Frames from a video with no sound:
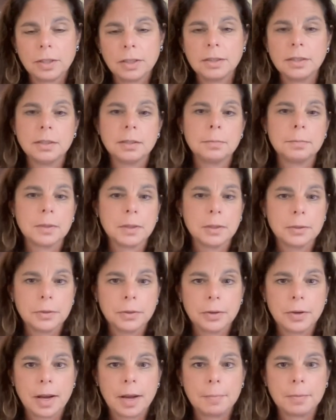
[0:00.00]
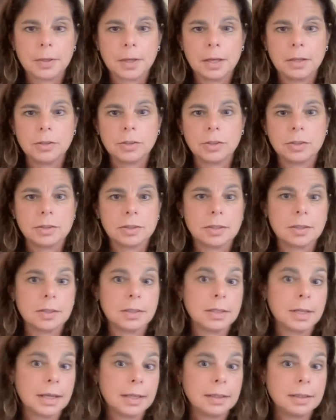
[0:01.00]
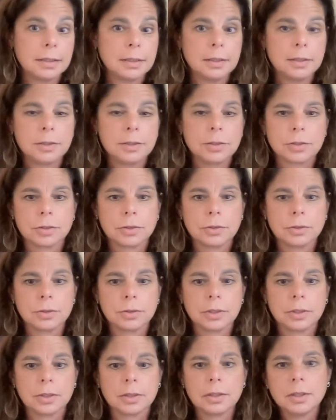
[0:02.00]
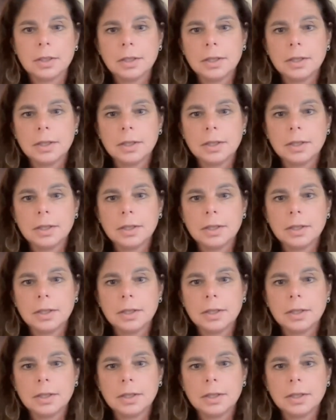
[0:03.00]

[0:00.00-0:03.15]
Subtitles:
that didn't build their applications in the 90s or the